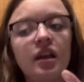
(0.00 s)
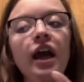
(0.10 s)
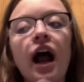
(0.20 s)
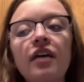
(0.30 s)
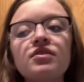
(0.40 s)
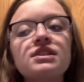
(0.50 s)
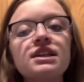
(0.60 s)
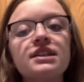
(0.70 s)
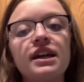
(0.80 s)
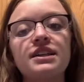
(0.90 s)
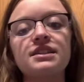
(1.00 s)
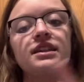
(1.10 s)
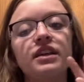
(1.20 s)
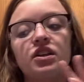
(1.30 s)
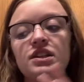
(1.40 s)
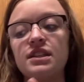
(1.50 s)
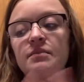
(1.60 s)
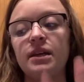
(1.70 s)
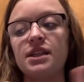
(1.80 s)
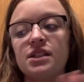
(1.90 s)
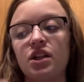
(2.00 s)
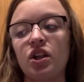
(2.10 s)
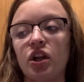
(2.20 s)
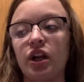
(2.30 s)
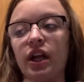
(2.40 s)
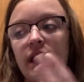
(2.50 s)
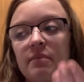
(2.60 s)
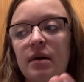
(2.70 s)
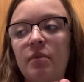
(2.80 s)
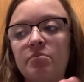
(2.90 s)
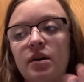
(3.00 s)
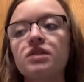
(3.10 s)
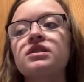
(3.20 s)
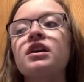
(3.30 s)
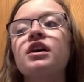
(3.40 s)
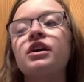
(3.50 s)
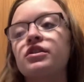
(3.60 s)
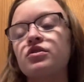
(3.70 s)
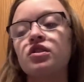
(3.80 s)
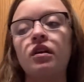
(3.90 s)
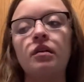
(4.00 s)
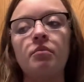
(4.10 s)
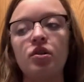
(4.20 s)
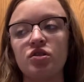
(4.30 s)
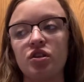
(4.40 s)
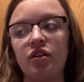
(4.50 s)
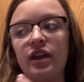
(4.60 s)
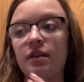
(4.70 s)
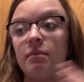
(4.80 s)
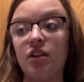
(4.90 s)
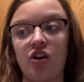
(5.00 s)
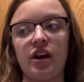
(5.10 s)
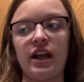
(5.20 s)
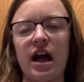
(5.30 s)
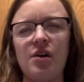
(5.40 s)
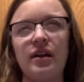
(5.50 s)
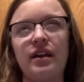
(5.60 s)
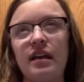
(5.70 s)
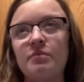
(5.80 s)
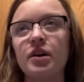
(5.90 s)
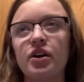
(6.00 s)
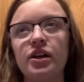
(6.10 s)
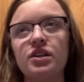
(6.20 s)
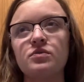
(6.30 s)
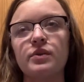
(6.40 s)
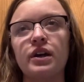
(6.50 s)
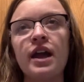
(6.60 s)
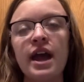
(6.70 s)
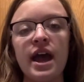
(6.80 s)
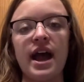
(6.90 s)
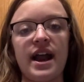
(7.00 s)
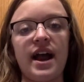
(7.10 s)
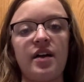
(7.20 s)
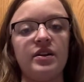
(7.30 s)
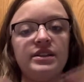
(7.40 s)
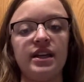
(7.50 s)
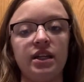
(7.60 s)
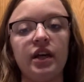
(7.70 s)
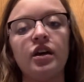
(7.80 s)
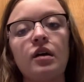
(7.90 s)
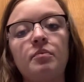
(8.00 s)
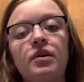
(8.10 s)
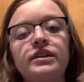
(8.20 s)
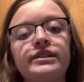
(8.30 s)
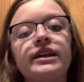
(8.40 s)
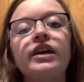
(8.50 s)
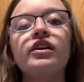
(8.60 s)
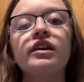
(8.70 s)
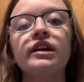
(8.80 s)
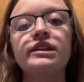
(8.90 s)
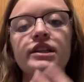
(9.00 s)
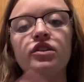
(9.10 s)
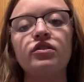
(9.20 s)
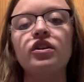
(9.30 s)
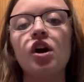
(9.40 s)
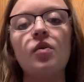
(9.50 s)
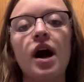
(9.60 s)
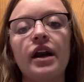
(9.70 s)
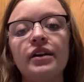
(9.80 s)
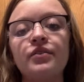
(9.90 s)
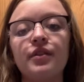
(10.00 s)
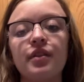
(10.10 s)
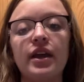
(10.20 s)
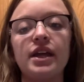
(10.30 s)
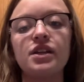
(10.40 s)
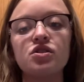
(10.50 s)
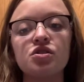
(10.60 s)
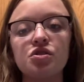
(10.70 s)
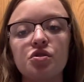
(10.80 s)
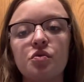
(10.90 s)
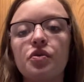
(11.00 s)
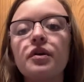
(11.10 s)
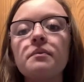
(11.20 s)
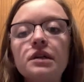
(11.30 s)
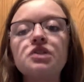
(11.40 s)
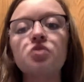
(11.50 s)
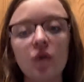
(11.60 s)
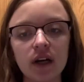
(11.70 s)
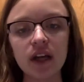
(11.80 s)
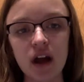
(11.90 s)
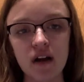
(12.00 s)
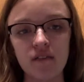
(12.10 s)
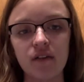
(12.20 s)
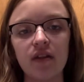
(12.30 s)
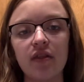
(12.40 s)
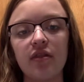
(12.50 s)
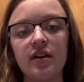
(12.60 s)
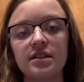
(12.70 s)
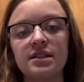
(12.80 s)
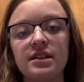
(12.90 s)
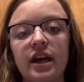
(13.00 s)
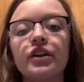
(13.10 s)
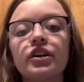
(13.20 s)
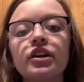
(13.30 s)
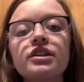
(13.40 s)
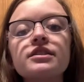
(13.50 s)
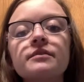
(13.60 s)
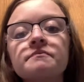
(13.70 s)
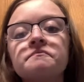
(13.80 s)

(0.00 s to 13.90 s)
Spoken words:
It obviously ties to literacy because they're learning about books. Social and emotional, they can be learning how like librarians work and how to take care of books. It can continue to go on and relate to the majority of the standards.